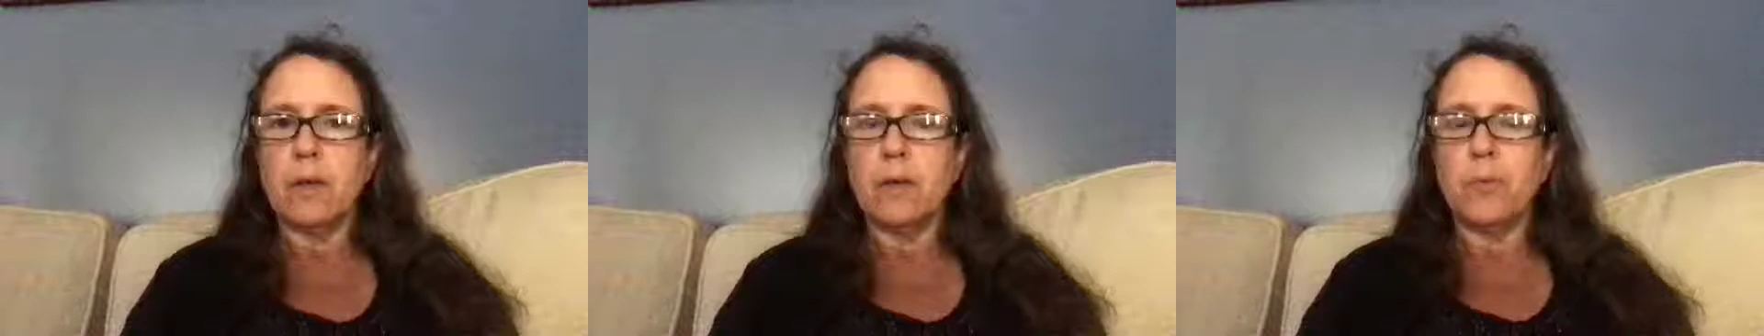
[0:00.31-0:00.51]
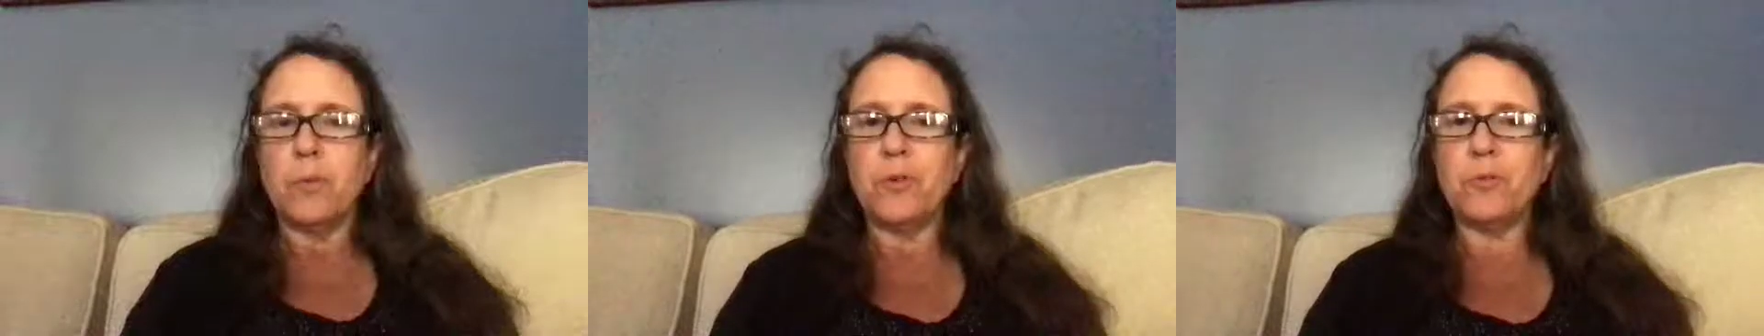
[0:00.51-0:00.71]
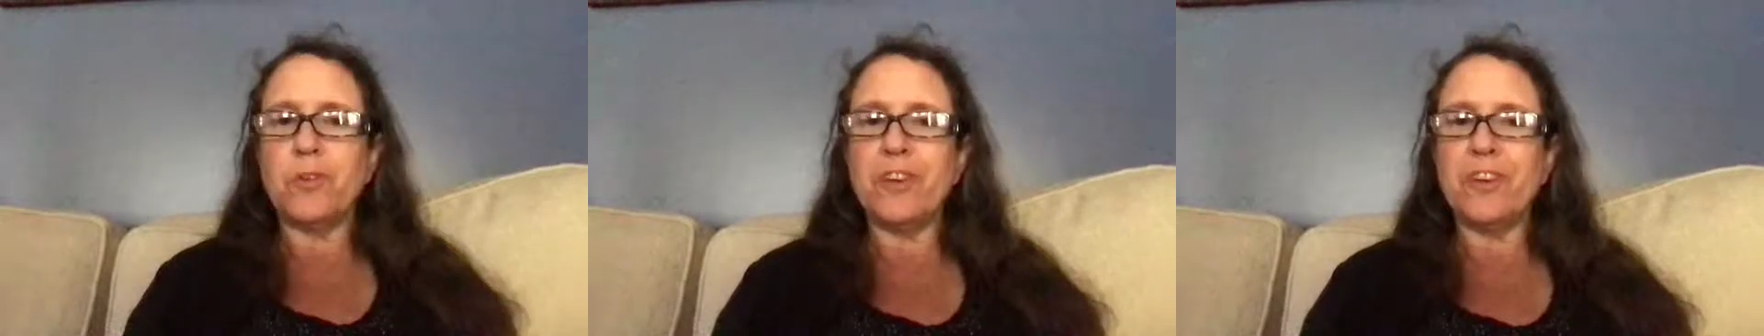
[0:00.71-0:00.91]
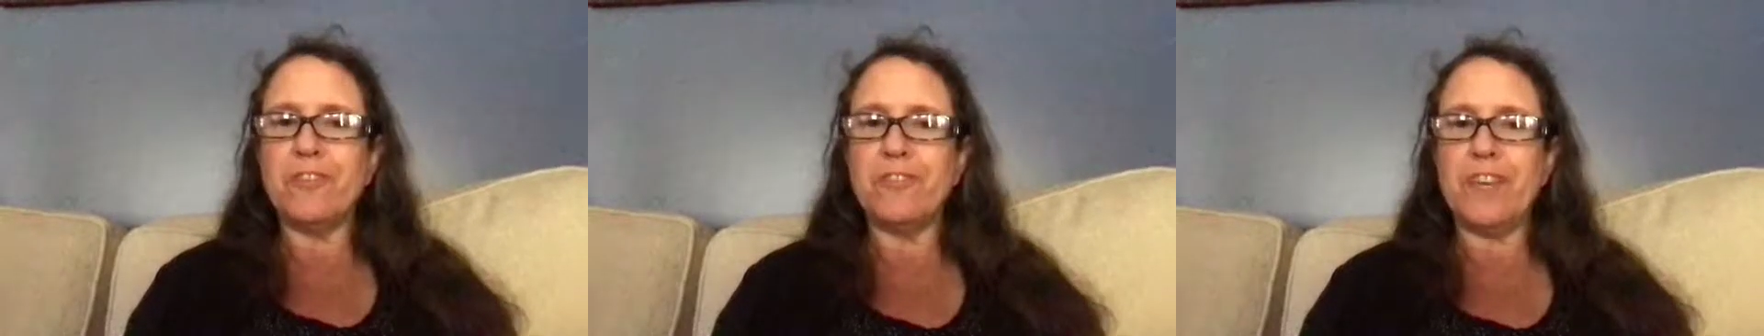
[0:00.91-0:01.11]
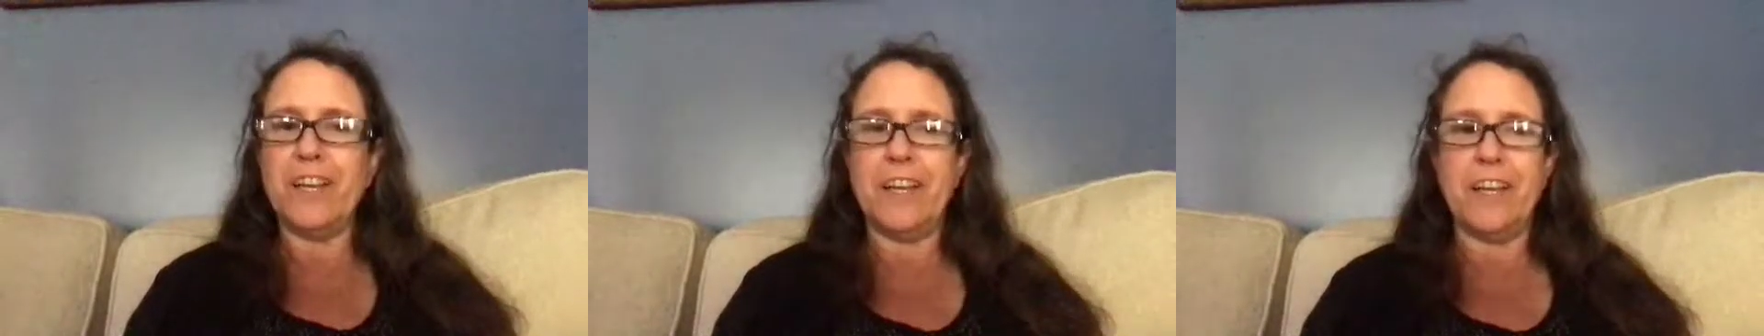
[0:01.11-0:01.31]
When we
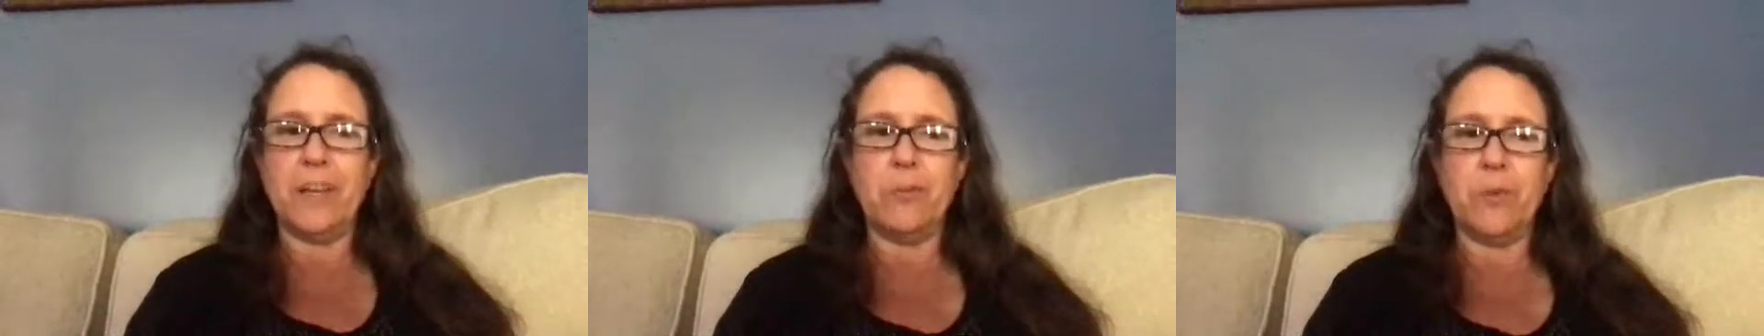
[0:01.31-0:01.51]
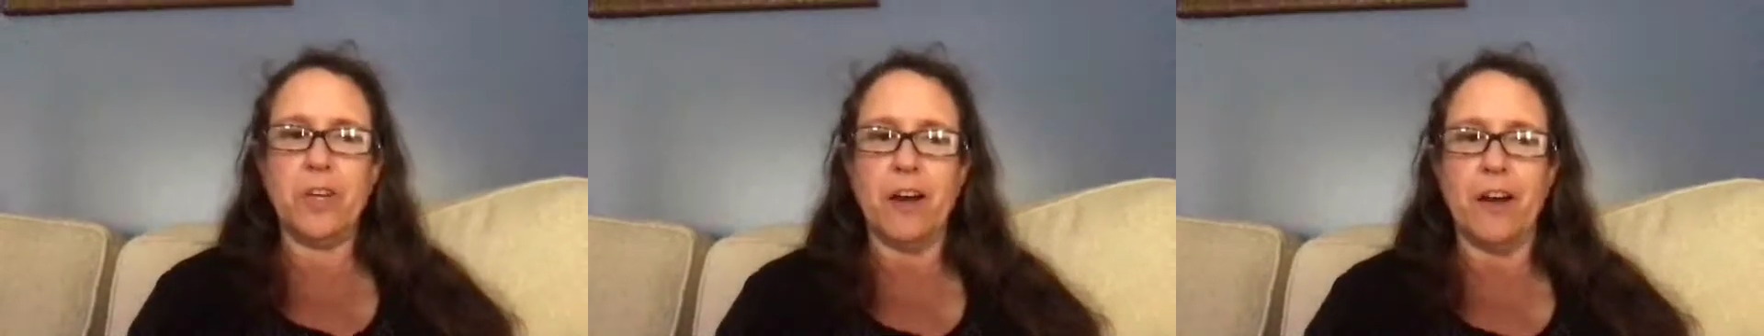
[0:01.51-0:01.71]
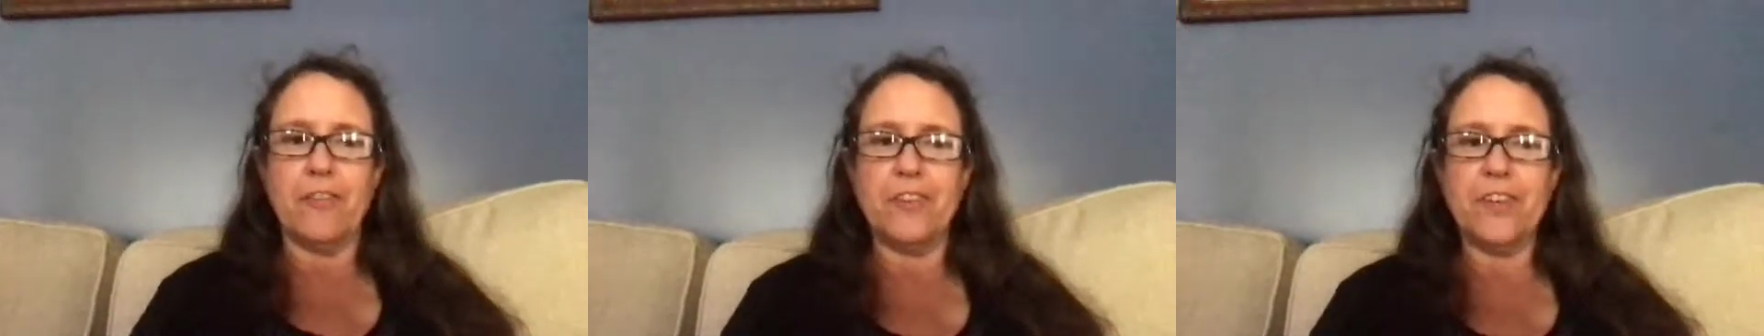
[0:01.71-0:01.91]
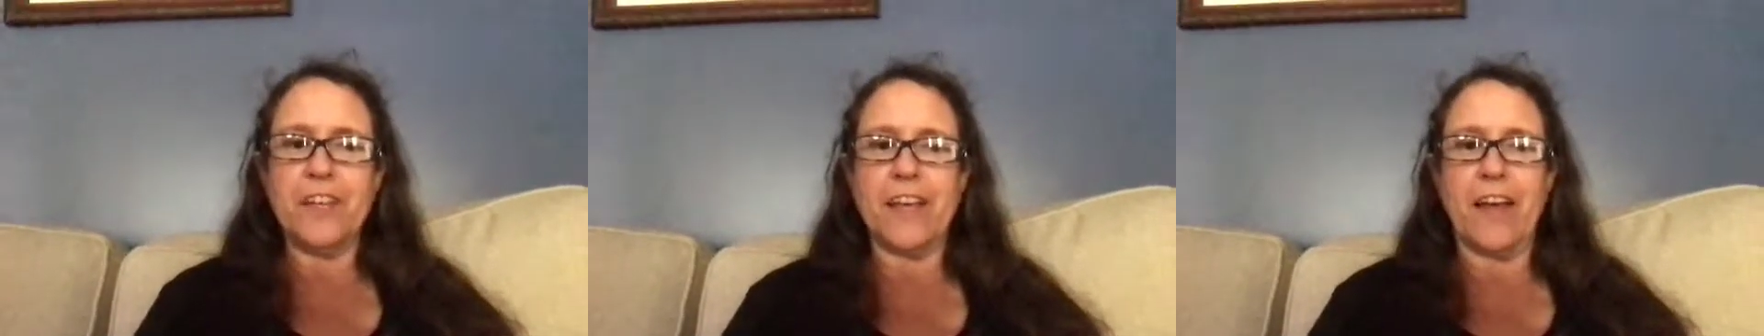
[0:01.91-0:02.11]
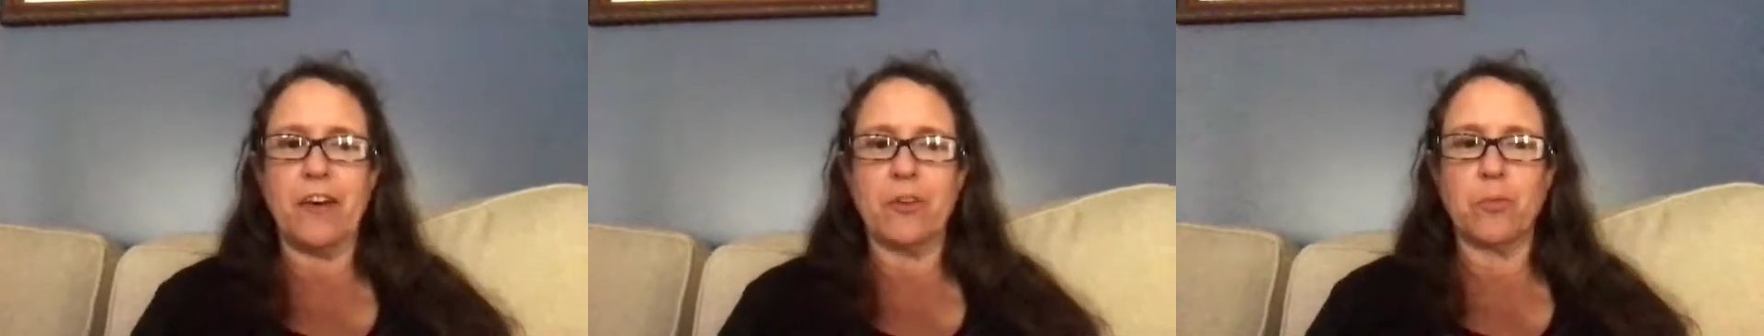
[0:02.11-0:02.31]
are reading, we often
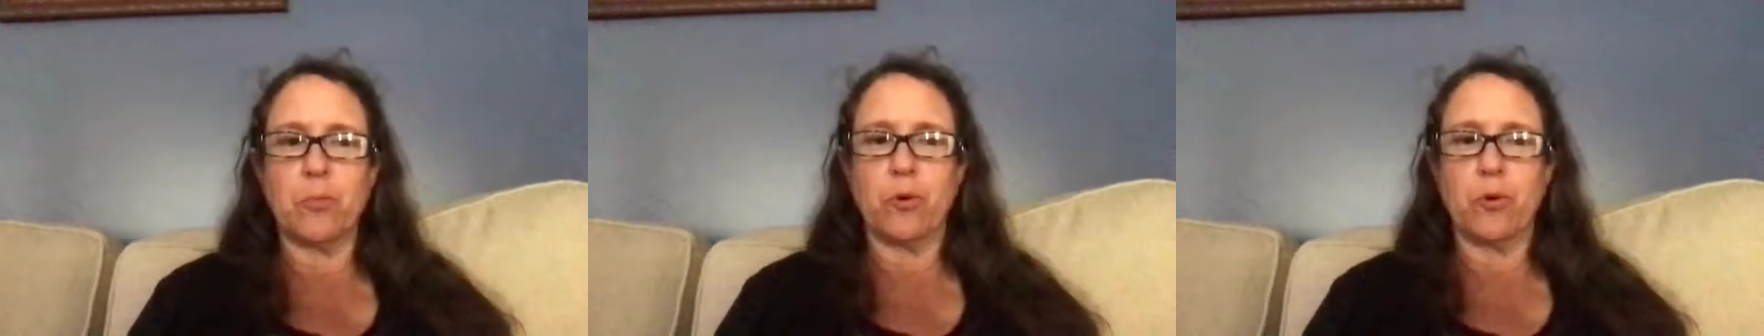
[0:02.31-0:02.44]
encounter